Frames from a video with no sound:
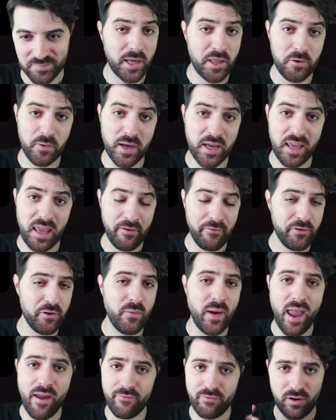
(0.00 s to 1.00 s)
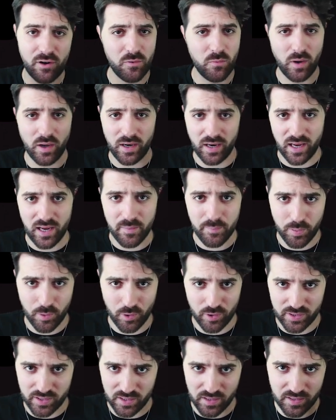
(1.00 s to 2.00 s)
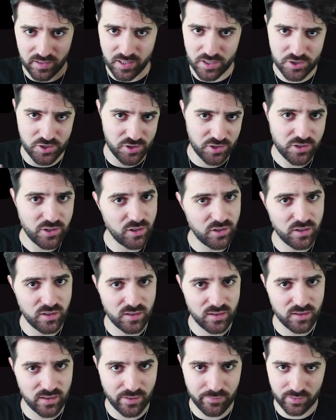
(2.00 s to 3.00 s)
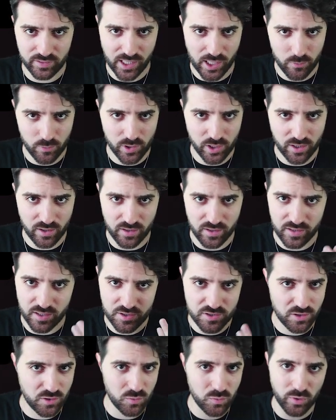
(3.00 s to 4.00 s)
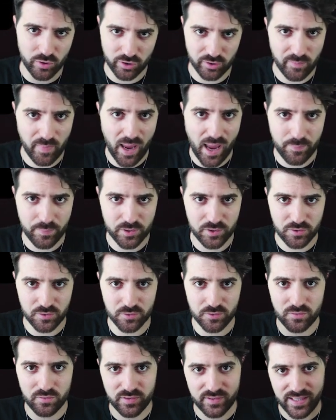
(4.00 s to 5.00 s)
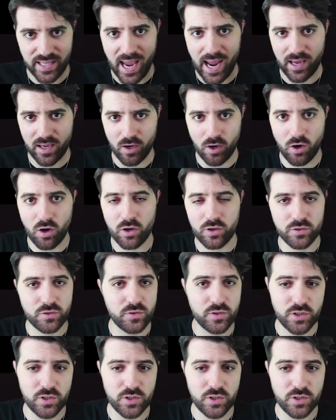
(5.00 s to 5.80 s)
By the way, if you ever want to import an additional level network, an additional world map to tack onto